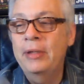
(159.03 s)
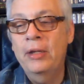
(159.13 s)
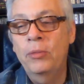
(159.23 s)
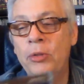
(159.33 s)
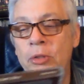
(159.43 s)

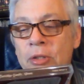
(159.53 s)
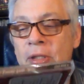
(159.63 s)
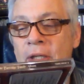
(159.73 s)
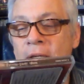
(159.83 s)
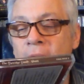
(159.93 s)
It was
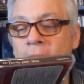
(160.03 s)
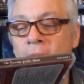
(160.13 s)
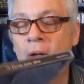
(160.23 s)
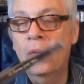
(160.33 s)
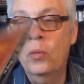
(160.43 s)

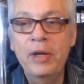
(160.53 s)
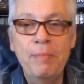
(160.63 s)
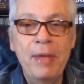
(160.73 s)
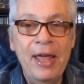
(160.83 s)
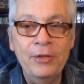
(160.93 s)

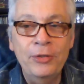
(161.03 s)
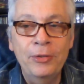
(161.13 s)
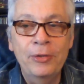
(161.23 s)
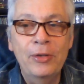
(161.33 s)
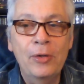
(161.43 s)

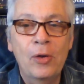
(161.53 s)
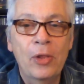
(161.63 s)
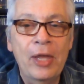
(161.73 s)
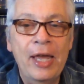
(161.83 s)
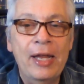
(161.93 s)
remastered and all
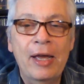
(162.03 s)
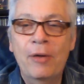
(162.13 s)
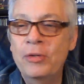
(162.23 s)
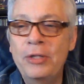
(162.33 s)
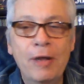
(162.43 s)
that. I
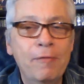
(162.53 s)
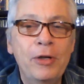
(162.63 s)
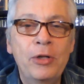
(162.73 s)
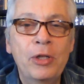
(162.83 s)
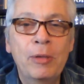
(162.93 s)
was never
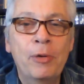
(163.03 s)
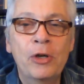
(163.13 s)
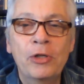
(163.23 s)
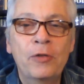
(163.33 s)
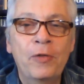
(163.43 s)
into the
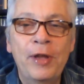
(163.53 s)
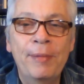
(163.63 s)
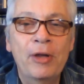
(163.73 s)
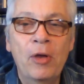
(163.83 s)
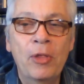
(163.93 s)
Partridge
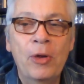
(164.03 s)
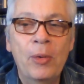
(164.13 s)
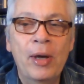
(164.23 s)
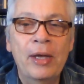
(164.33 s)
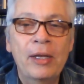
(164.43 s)
Family,
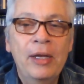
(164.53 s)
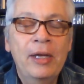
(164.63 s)
although I